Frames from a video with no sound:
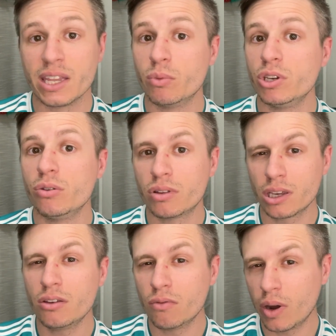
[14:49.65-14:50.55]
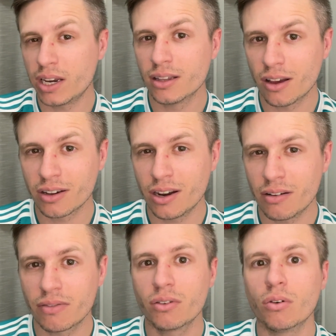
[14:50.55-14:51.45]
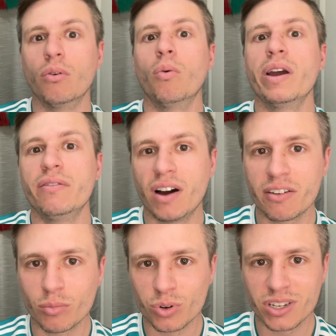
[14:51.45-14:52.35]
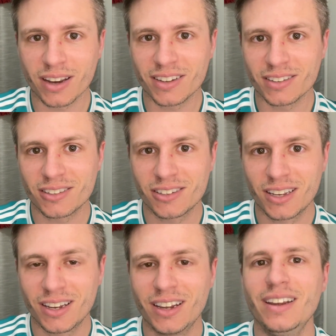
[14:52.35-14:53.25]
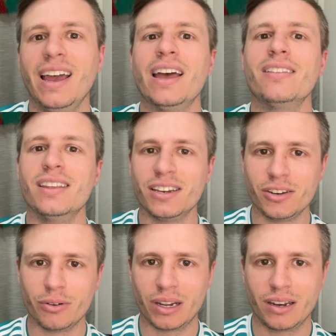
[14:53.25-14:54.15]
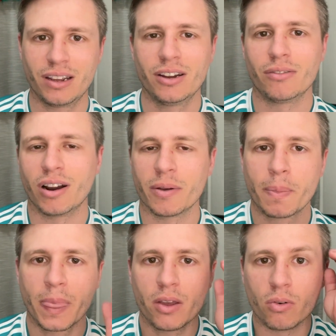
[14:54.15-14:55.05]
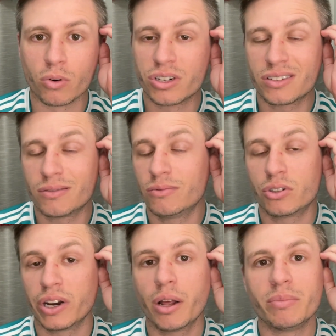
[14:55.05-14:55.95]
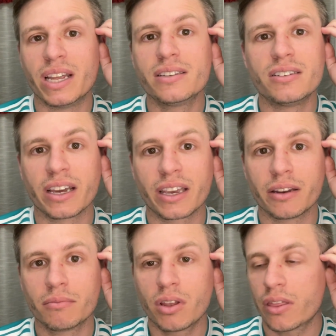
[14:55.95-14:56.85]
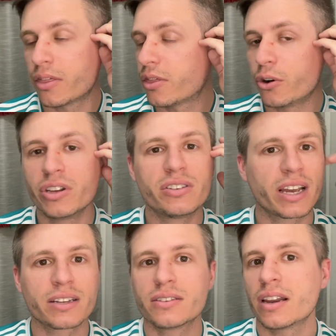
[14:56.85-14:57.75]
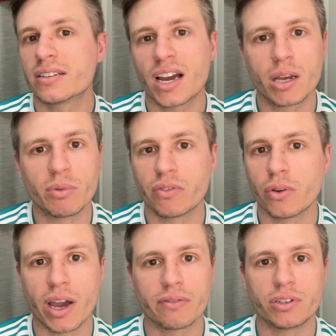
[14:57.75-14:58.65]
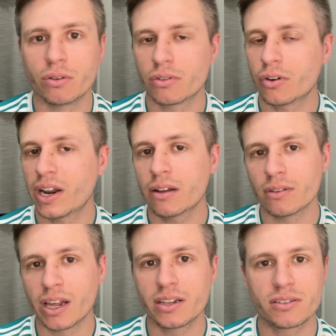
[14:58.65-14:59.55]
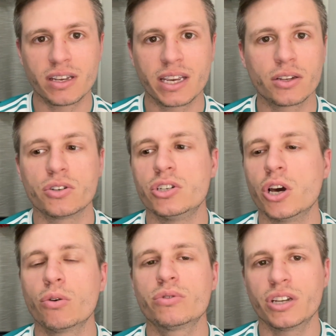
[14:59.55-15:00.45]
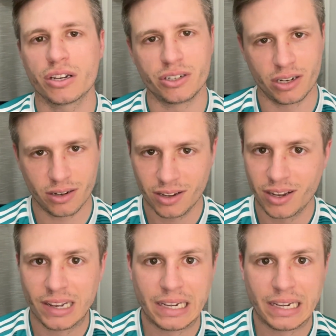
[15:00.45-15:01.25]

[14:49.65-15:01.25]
And then when you think you've waited long enough, wait 5 more seconds and then do it, right? Or just straight up dead stick it. 30 seconds at a time if you have to. Throw it out, let it sink, don't touch it.